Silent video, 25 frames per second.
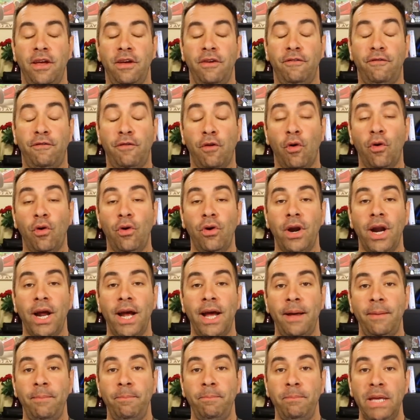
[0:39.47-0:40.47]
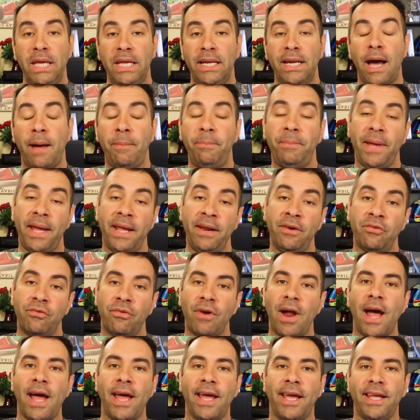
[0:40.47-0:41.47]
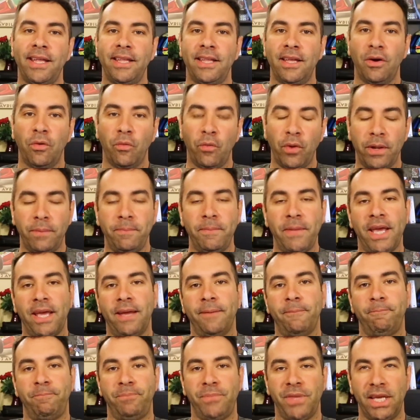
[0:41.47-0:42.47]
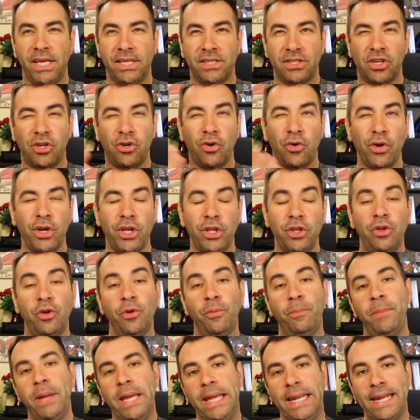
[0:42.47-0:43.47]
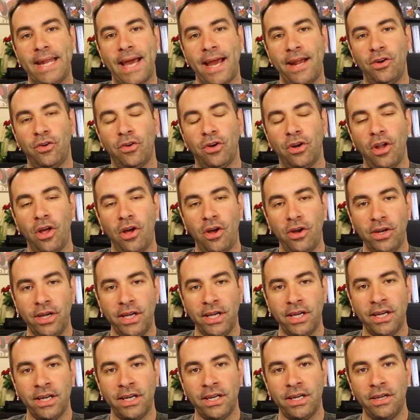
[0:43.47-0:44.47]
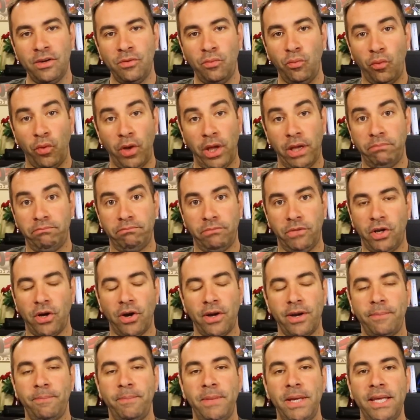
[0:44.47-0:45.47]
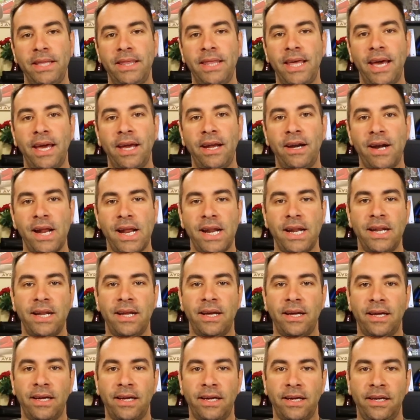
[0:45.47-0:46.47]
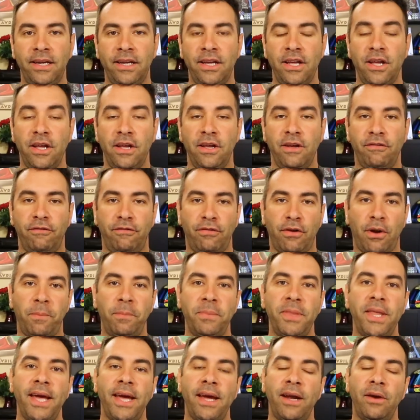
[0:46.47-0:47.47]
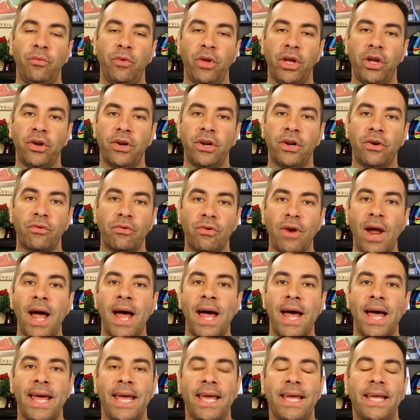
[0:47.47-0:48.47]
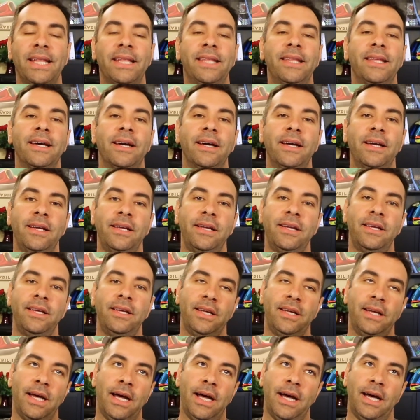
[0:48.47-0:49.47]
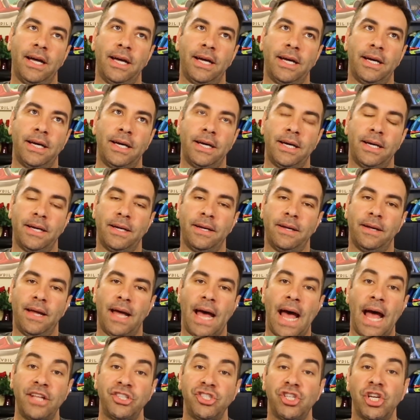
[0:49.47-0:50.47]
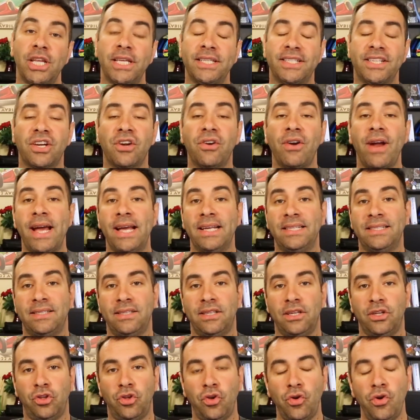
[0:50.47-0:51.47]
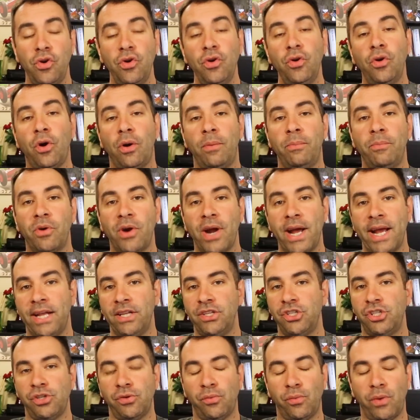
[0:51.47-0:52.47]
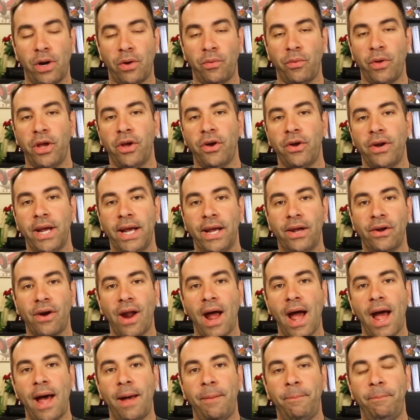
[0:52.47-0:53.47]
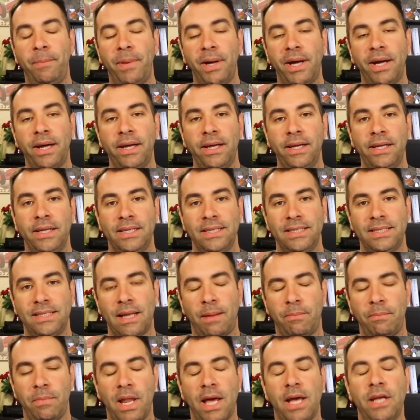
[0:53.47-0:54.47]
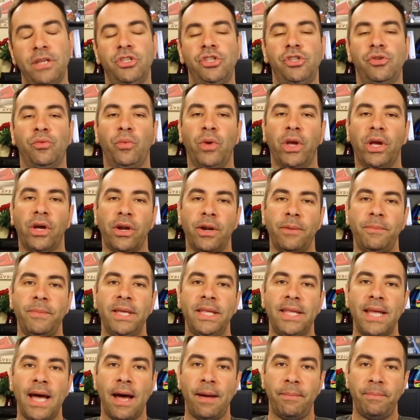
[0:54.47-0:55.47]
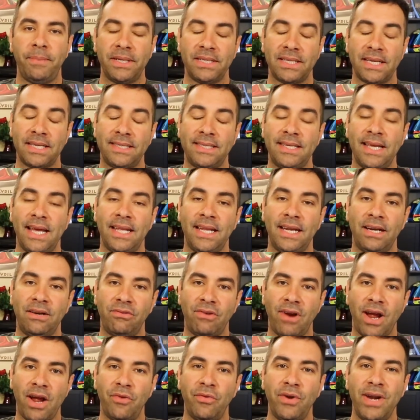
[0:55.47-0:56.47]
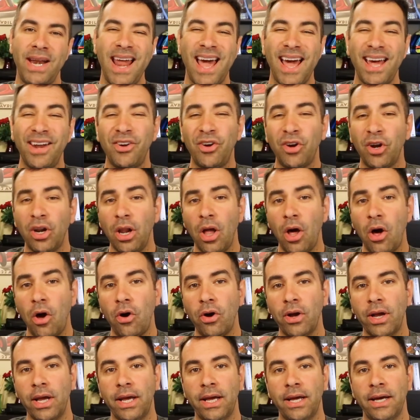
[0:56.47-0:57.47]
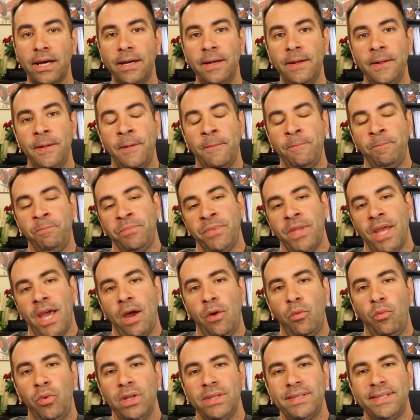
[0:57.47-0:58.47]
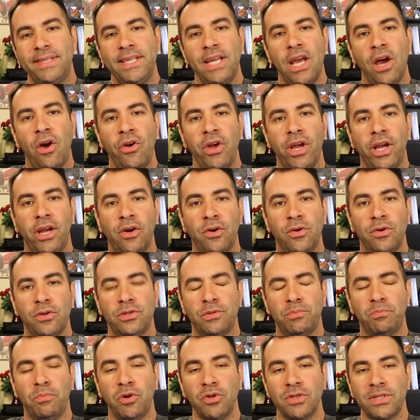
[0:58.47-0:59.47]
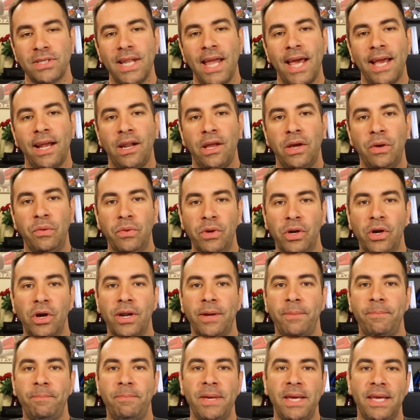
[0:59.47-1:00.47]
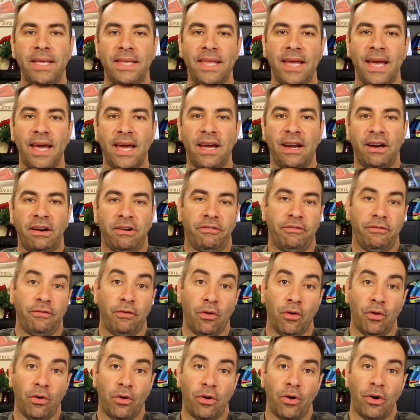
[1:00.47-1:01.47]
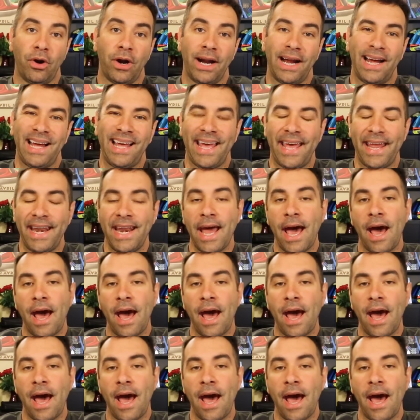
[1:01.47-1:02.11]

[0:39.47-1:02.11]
for a meetup and ride with me. It's going to be 9 o'clock. We're gonna be there, and from there we're gonna ride Angeles Crest to Newcomb Ranch, where we're gonna grab some lunch. We're gonna meet up, as I said, around 9 o'clock. And we'll see how it goes. Most likely we're gonna be there for an